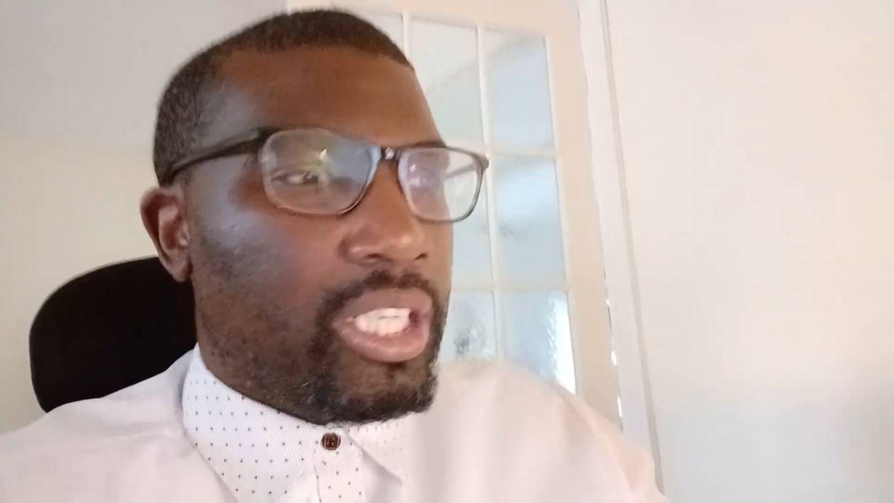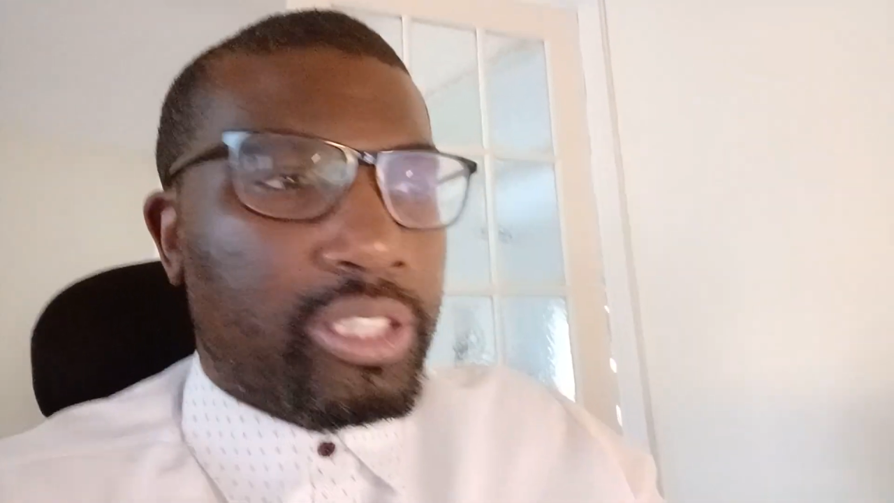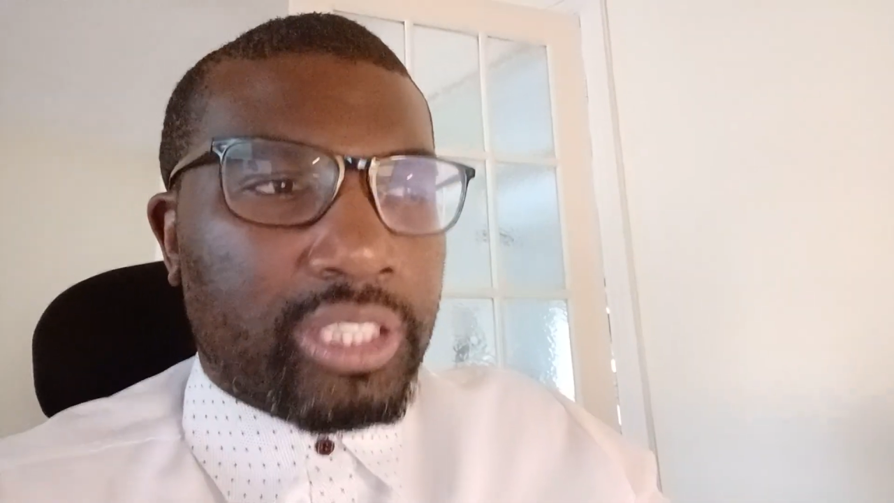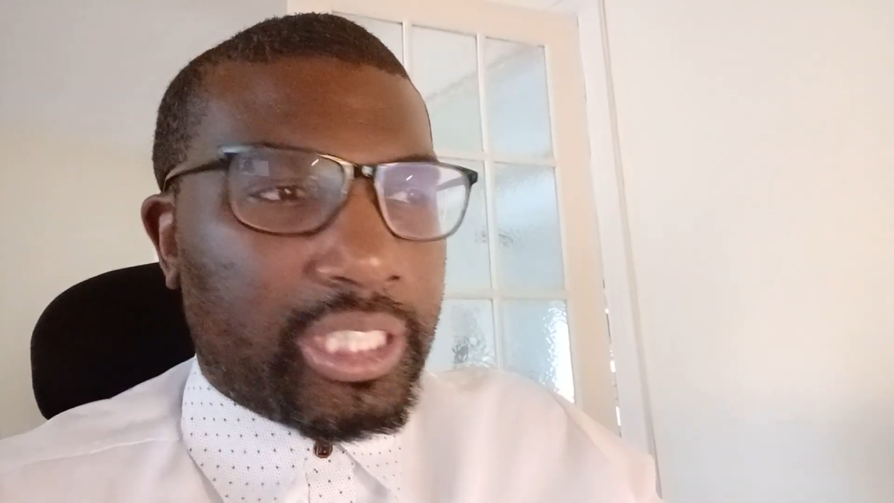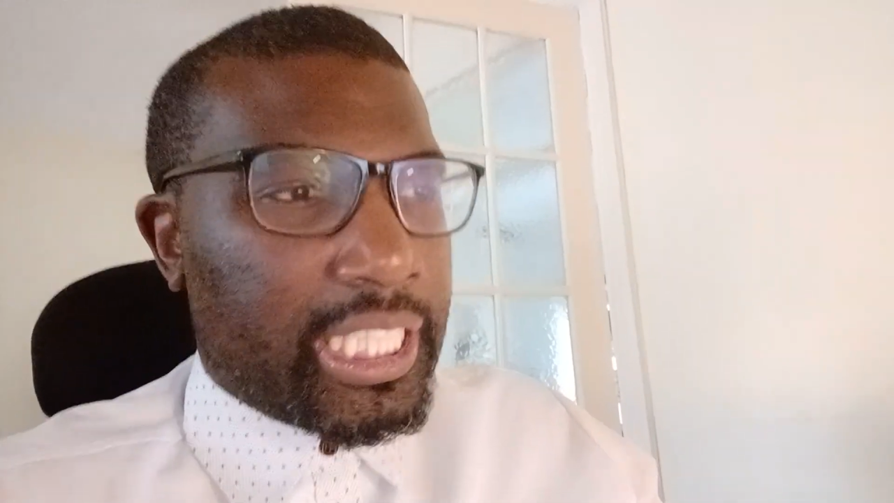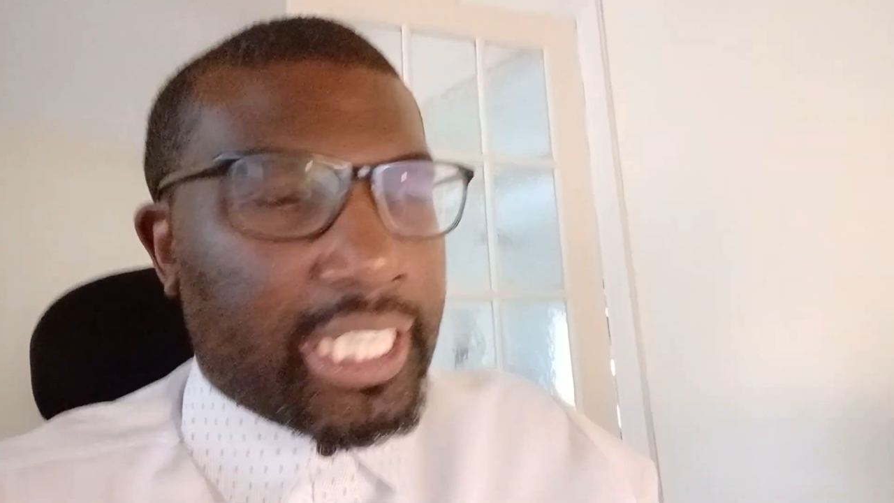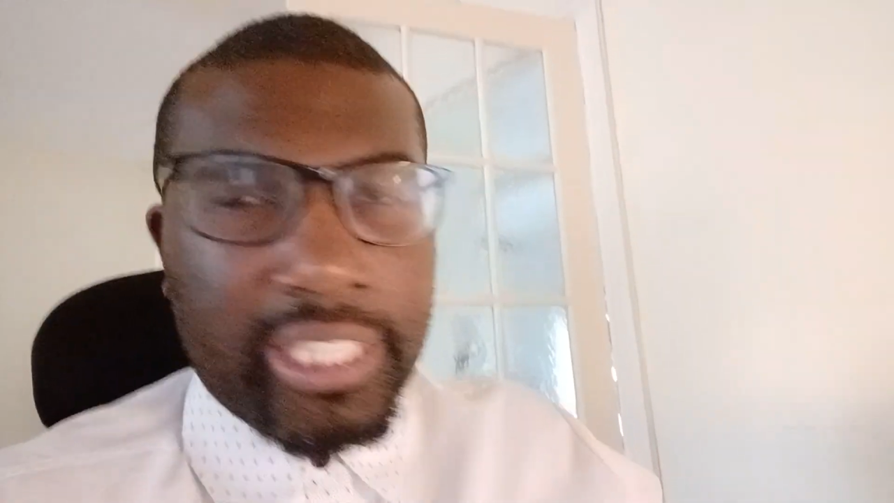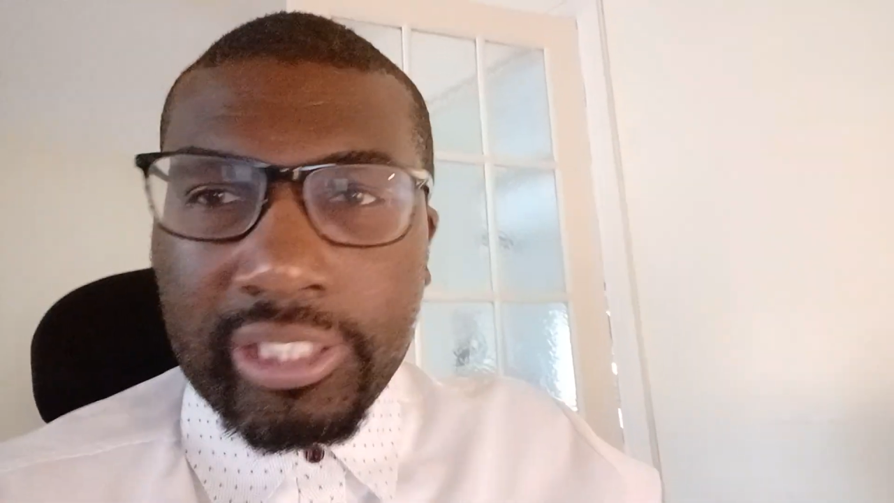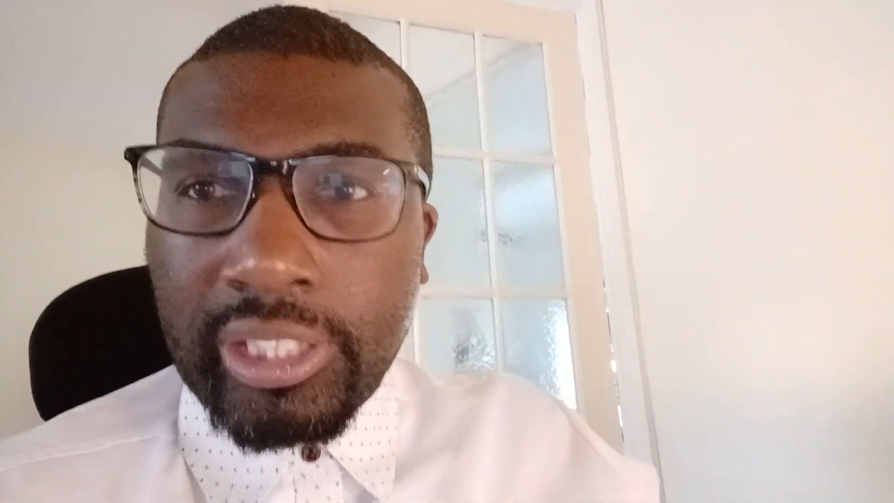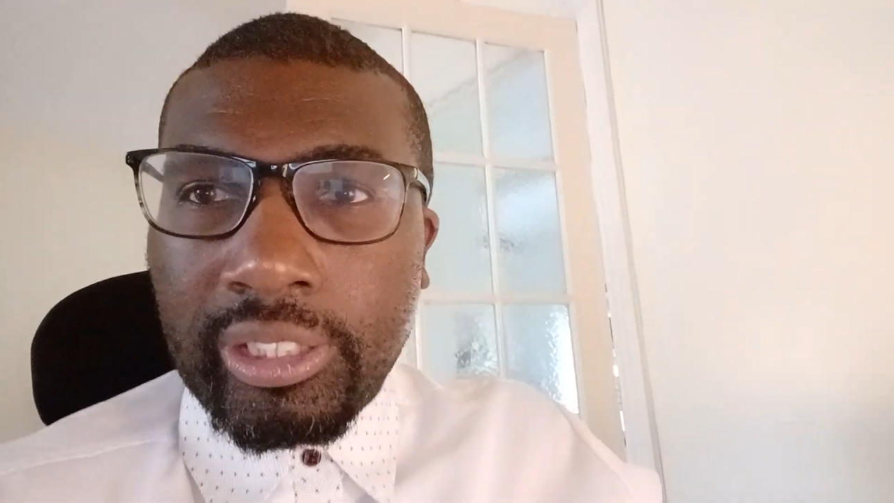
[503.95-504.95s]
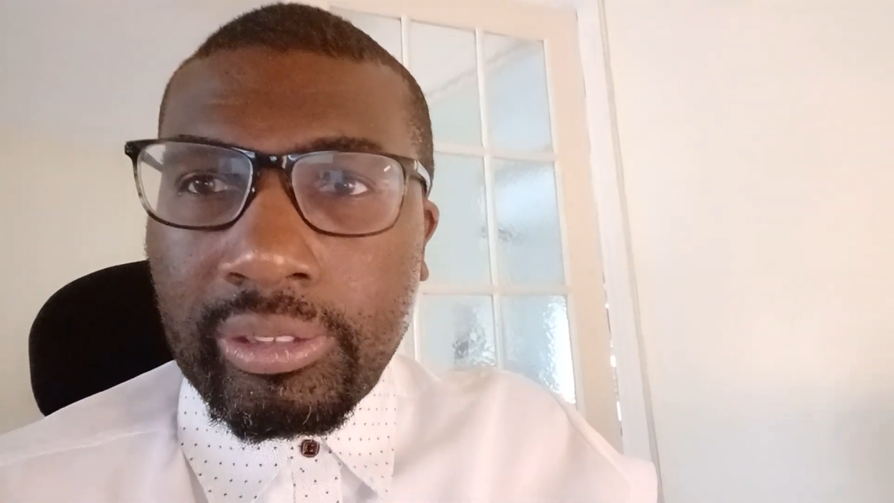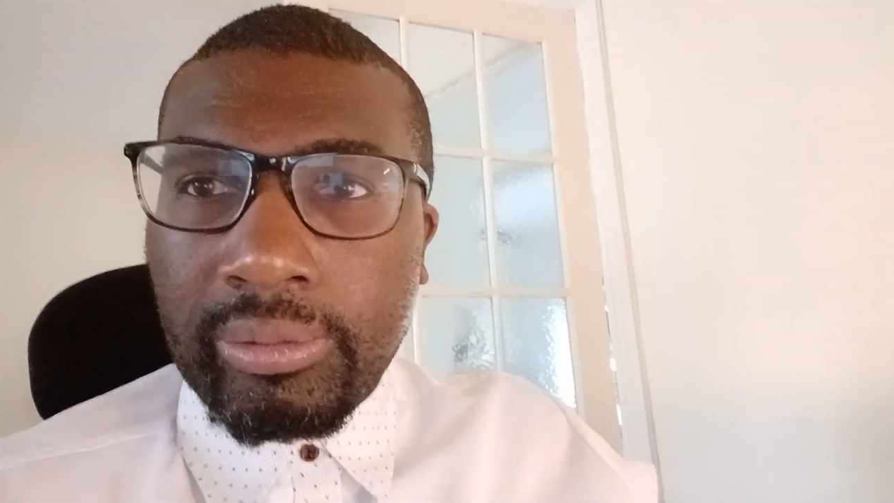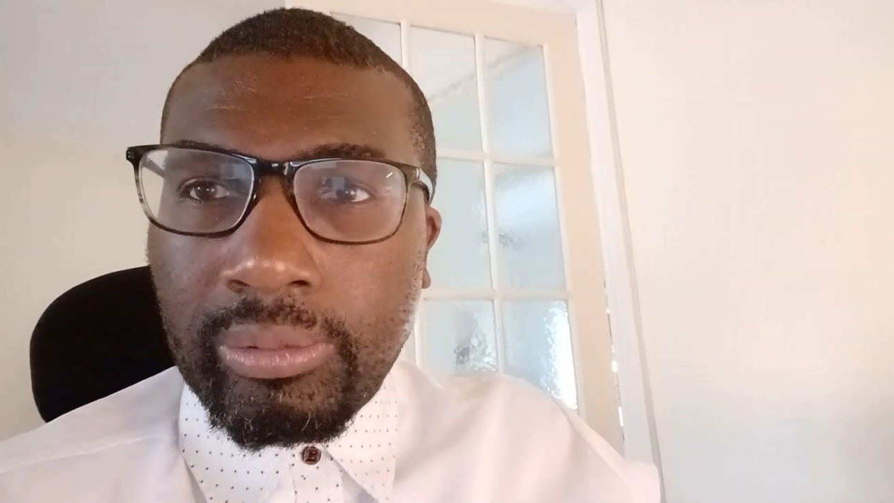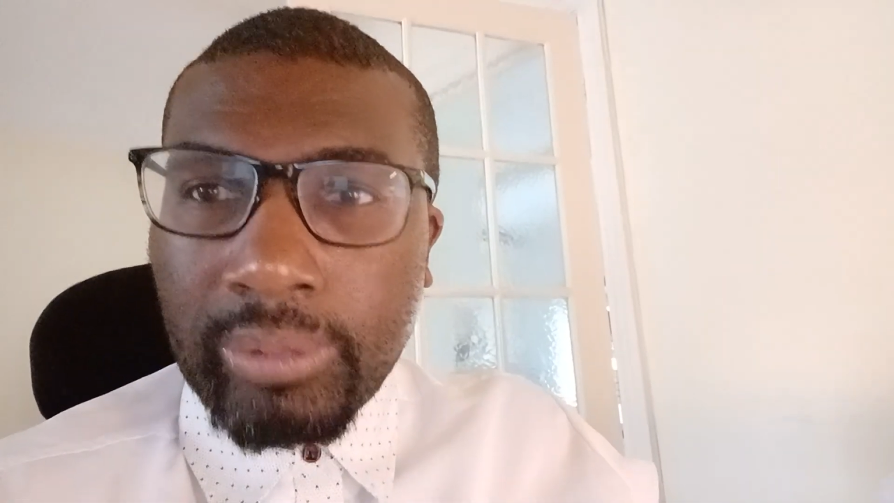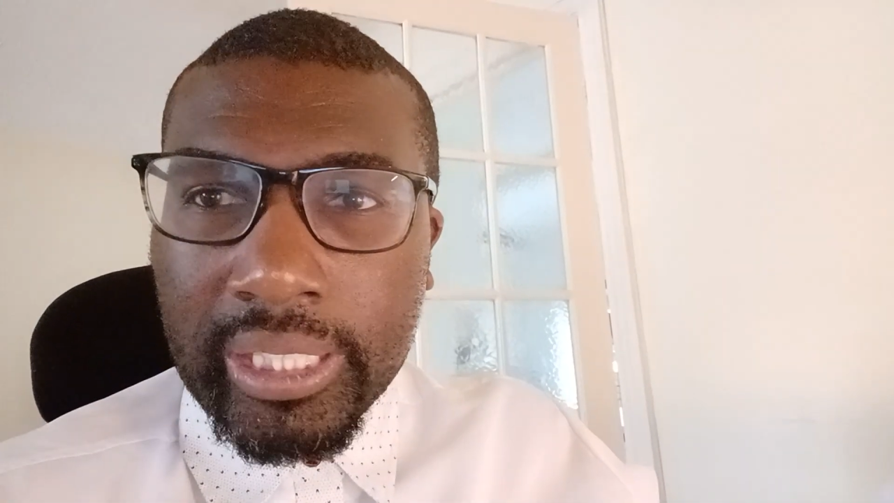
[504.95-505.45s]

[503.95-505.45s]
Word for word: to get into where